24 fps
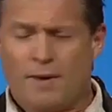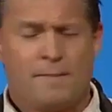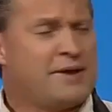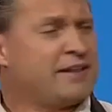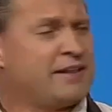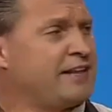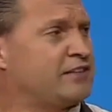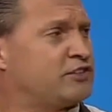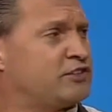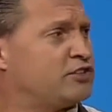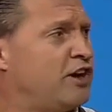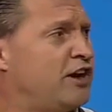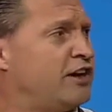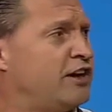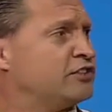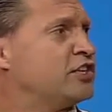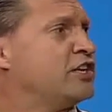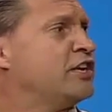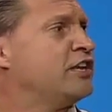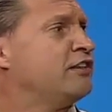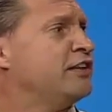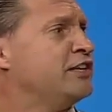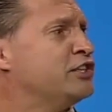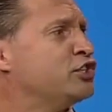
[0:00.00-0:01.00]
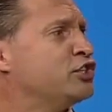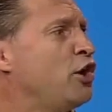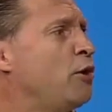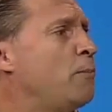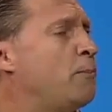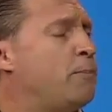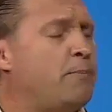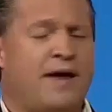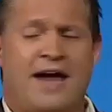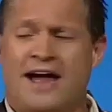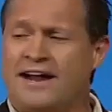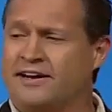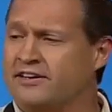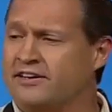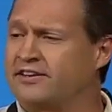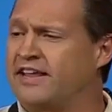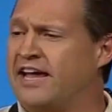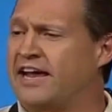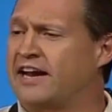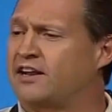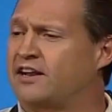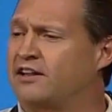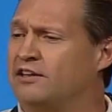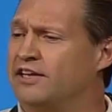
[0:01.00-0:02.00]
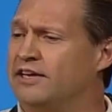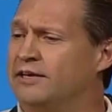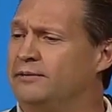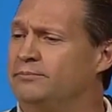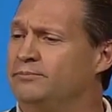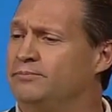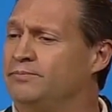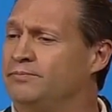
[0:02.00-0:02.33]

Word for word: I make that sauce, let's go back to that clip.